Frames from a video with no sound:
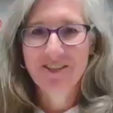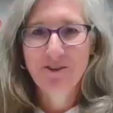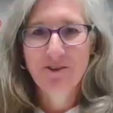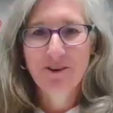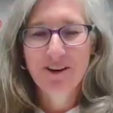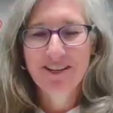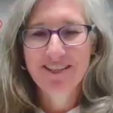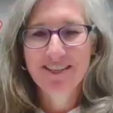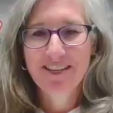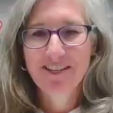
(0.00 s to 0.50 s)
oh, that's
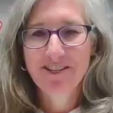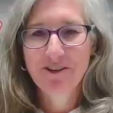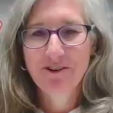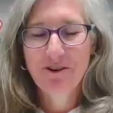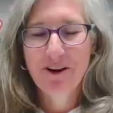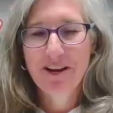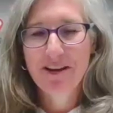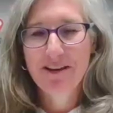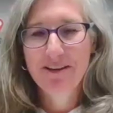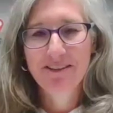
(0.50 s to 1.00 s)
great. Such a
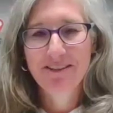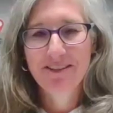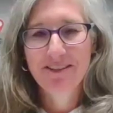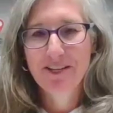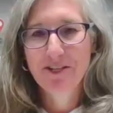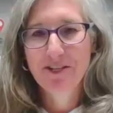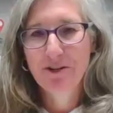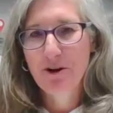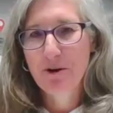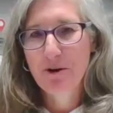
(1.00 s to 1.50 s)
great,
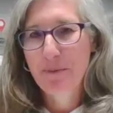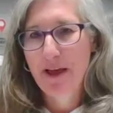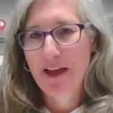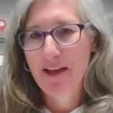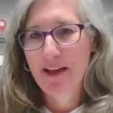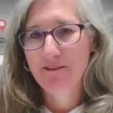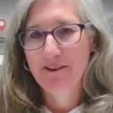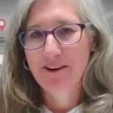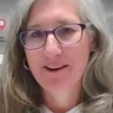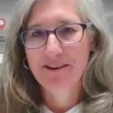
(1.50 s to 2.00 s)
such a great
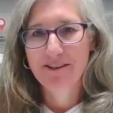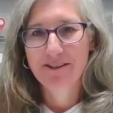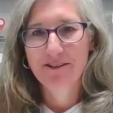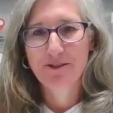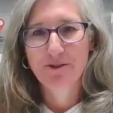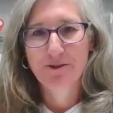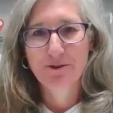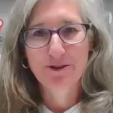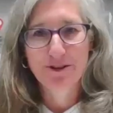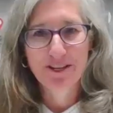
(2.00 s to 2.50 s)
background and
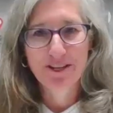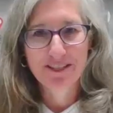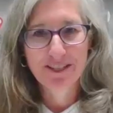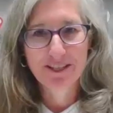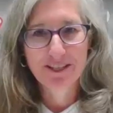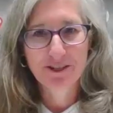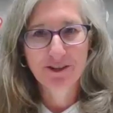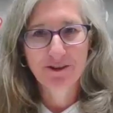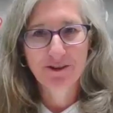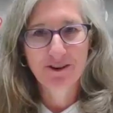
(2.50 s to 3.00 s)
story, and
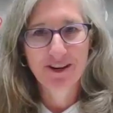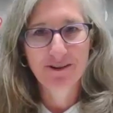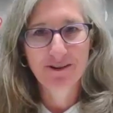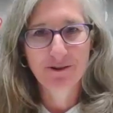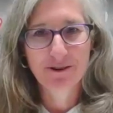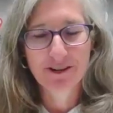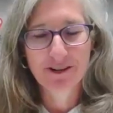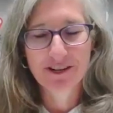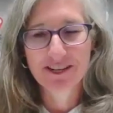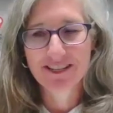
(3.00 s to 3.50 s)
such great
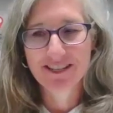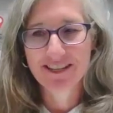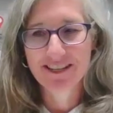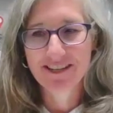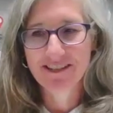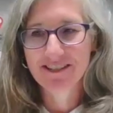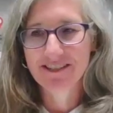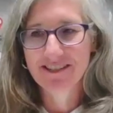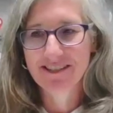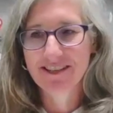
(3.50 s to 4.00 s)

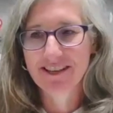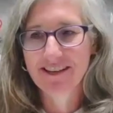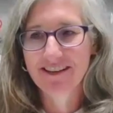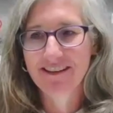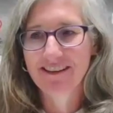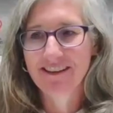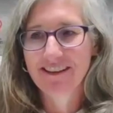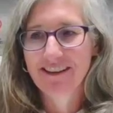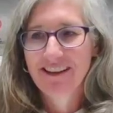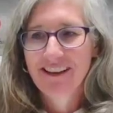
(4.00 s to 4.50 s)
organizations
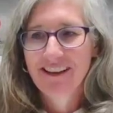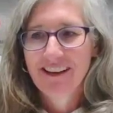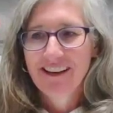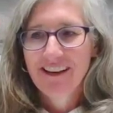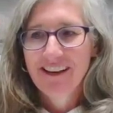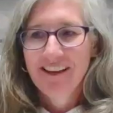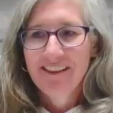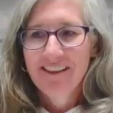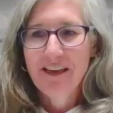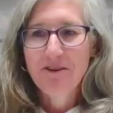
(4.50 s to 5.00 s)
that
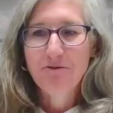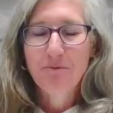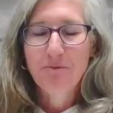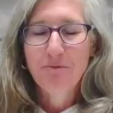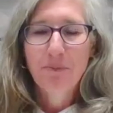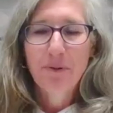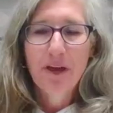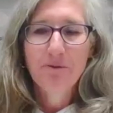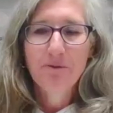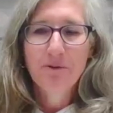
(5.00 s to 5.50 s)
that
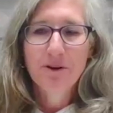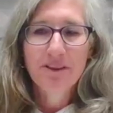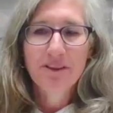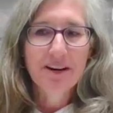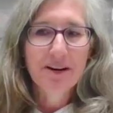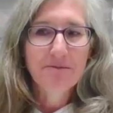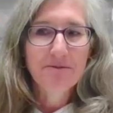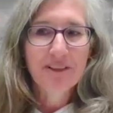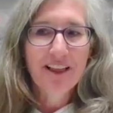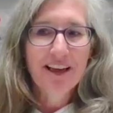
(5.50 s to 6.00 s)
you've been with.
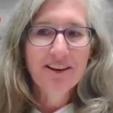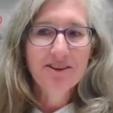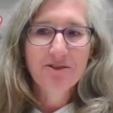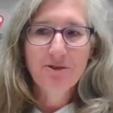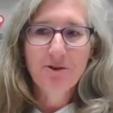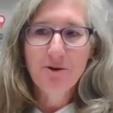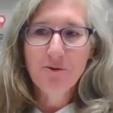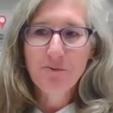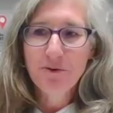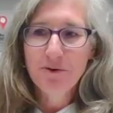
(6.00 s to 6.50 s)
And I'm glad you
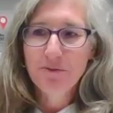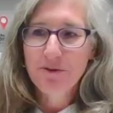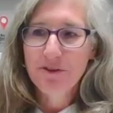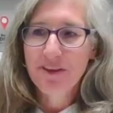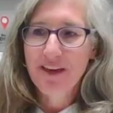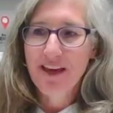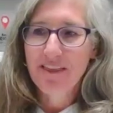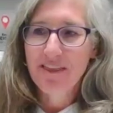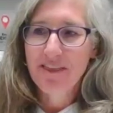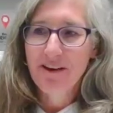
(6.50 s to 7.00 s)
opened with
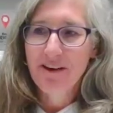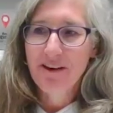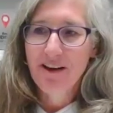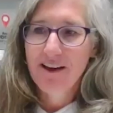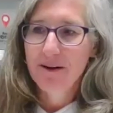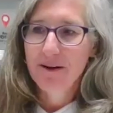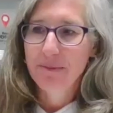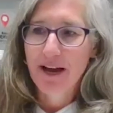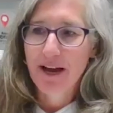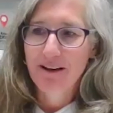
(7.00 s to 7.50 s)
that
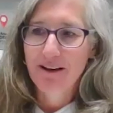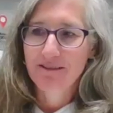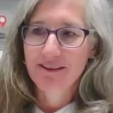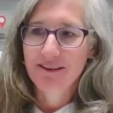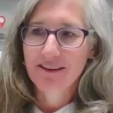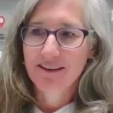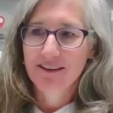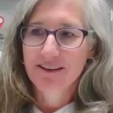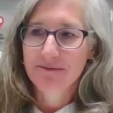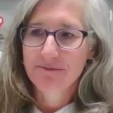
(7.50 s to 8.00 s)
thought about
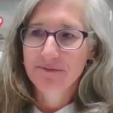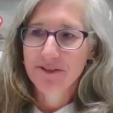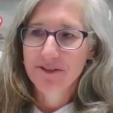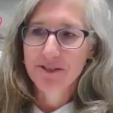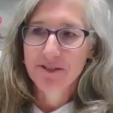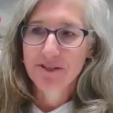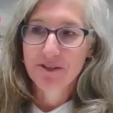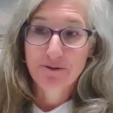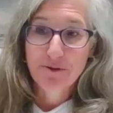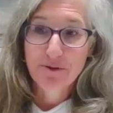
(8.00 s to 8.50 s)
um,
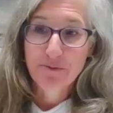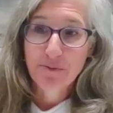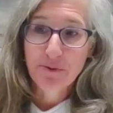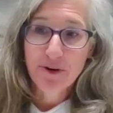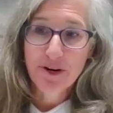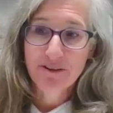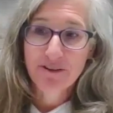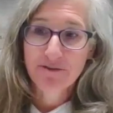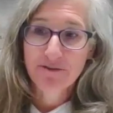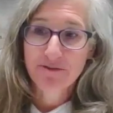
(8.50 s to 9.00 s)
just the
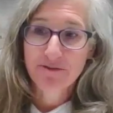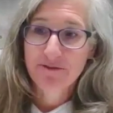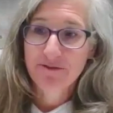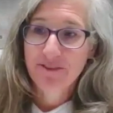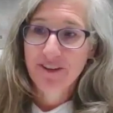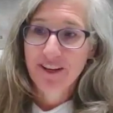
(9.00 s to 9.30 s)
footprint of